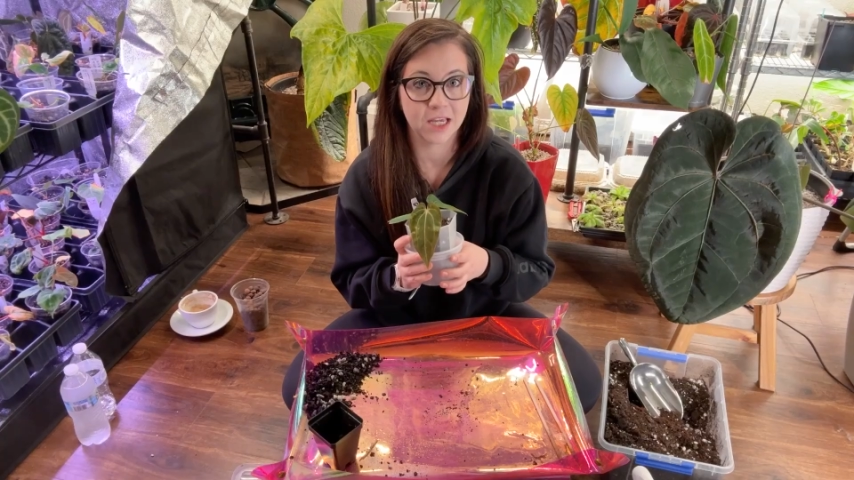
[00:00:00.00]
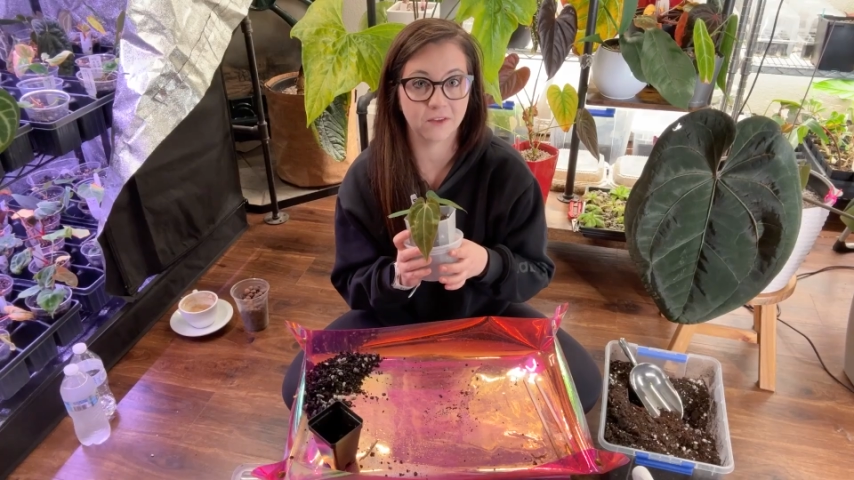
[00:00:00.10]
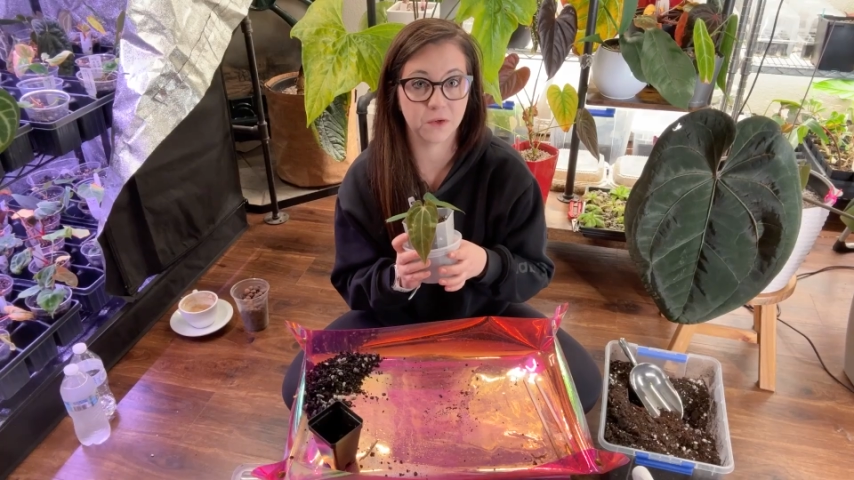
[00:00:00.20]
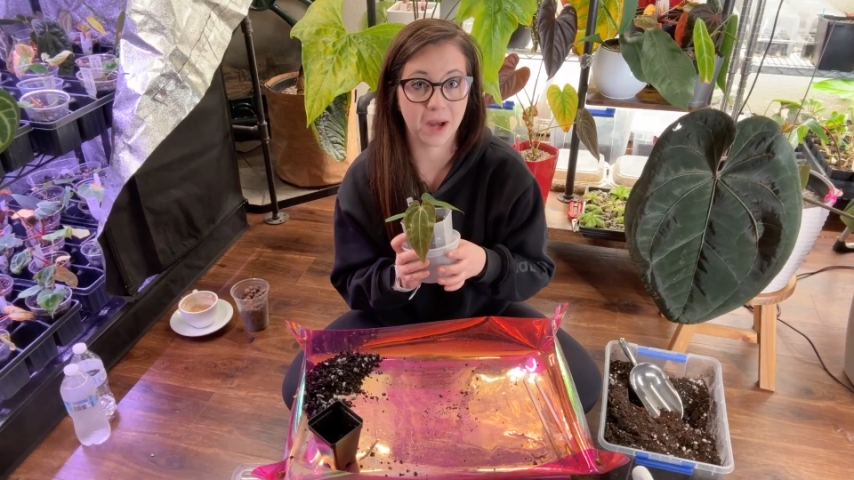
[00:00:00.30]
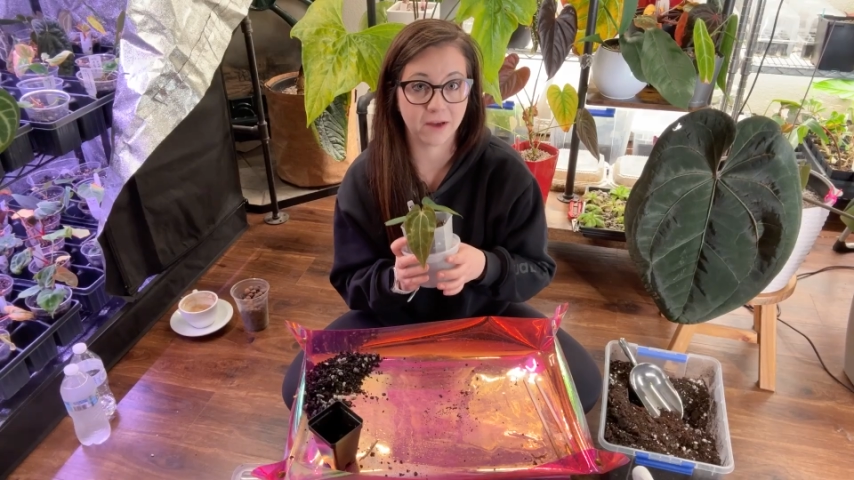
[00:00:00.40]

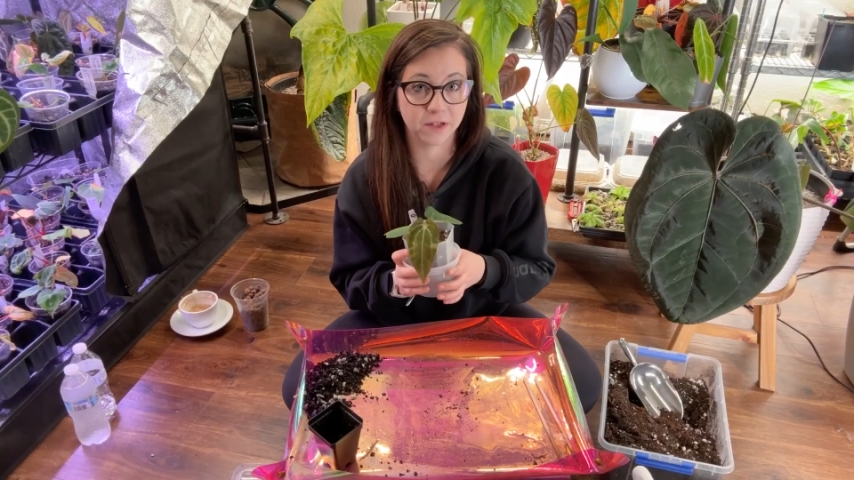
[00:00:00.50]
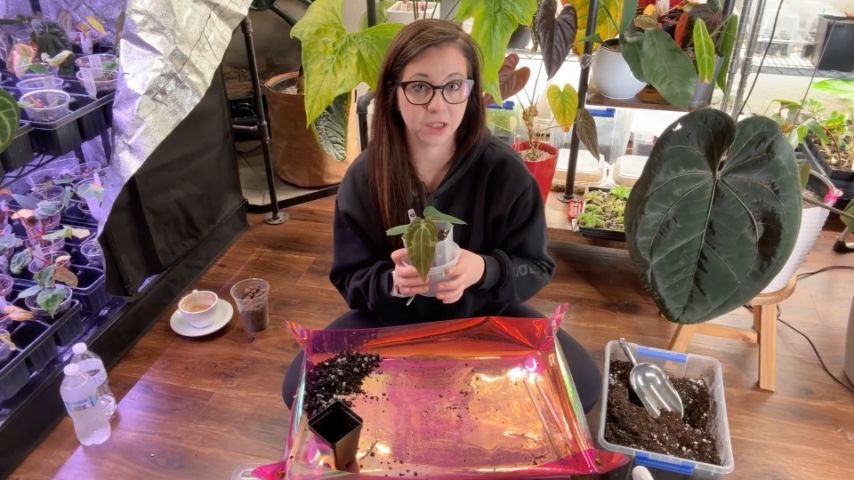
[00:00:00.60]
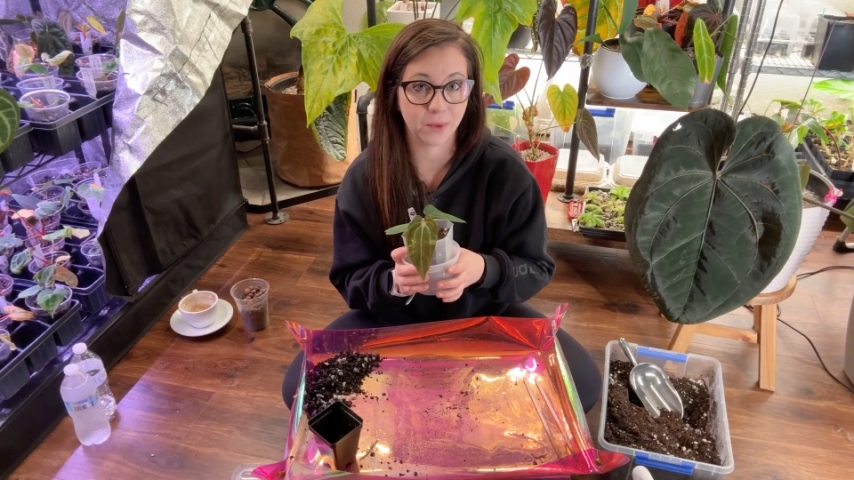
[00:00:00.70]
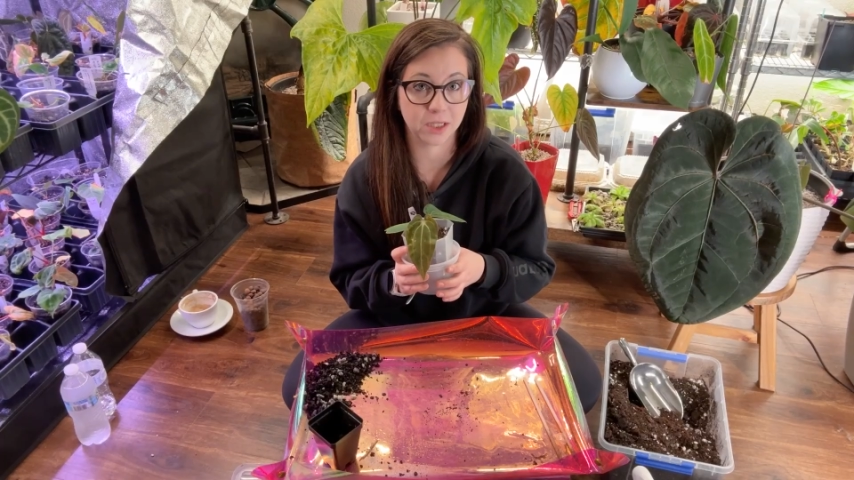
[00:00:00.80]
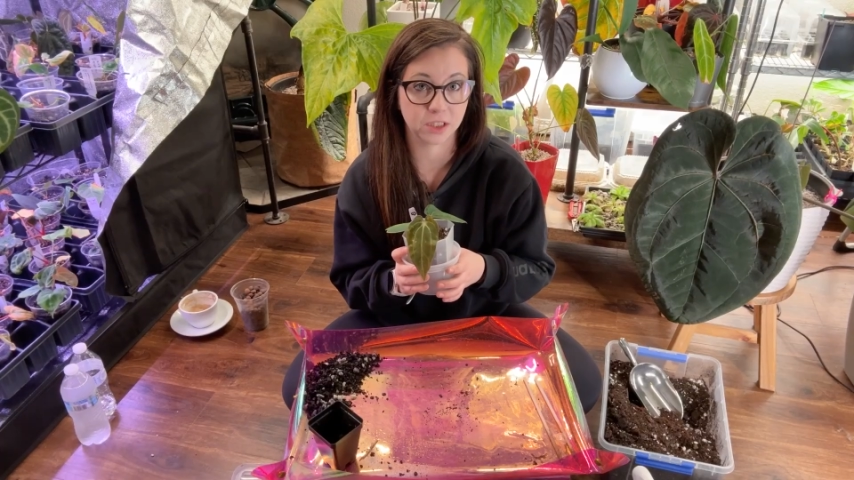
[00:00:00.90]
If you have
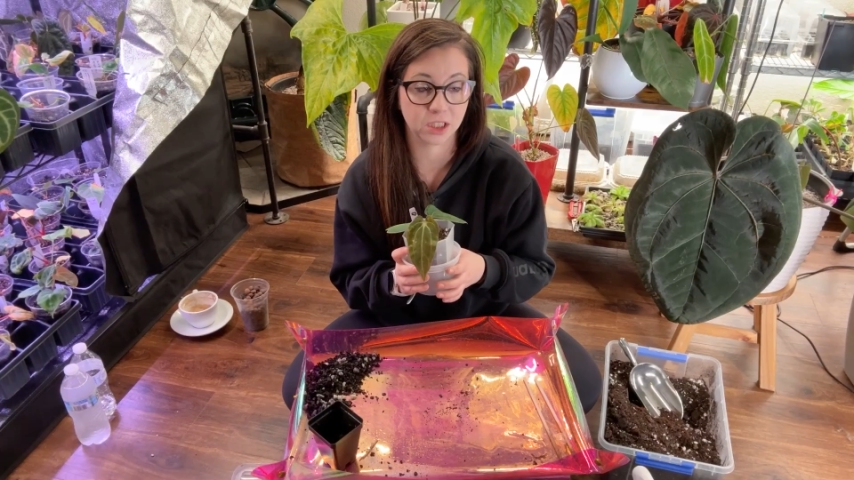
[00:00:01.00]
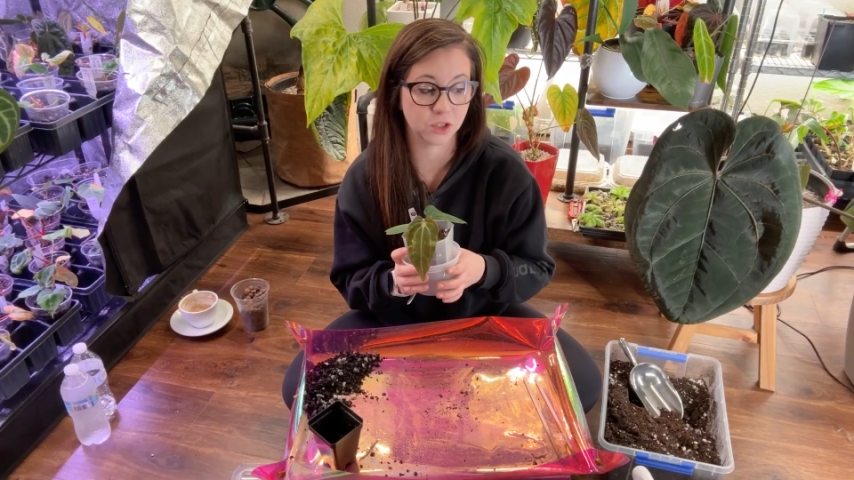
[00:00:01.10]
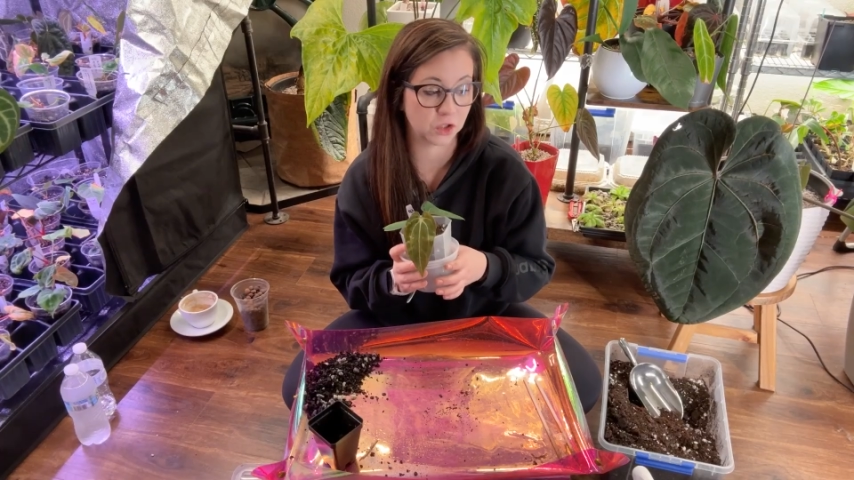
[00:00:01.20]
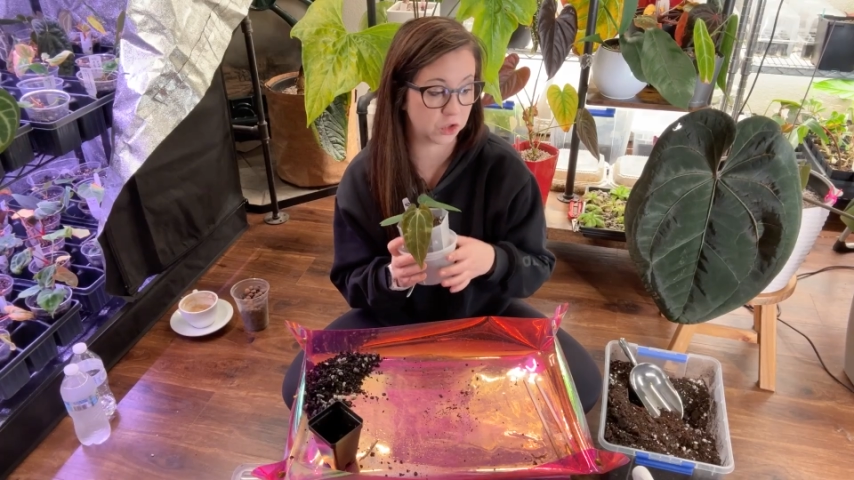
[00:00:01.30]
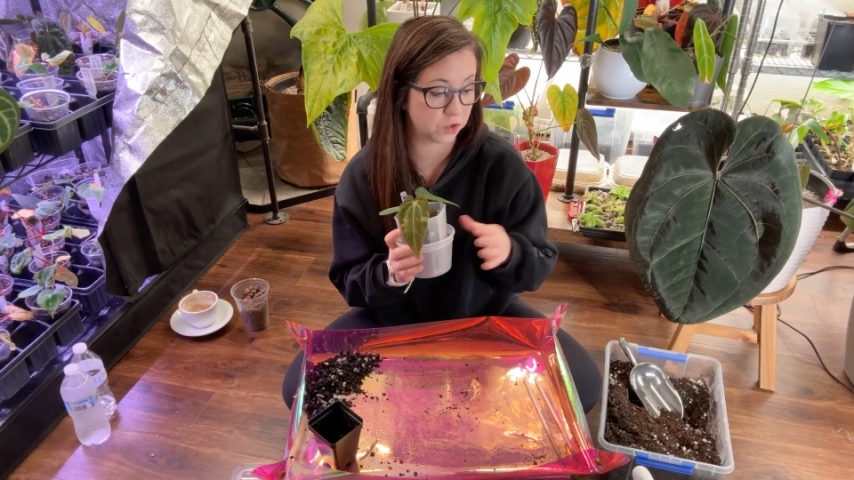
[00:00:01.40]
any
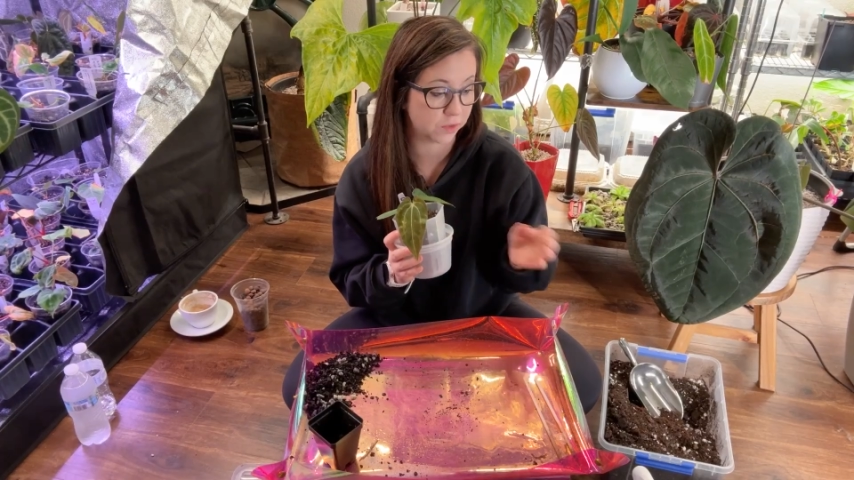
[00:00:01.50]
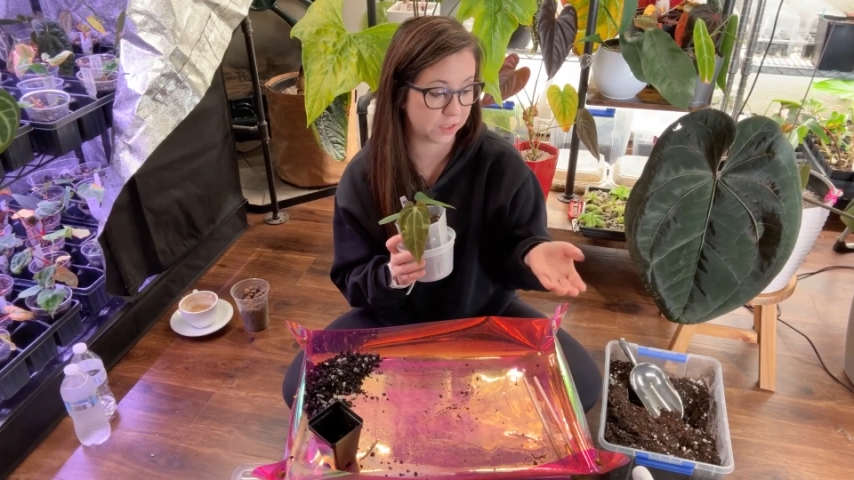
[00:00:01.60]
questions or you do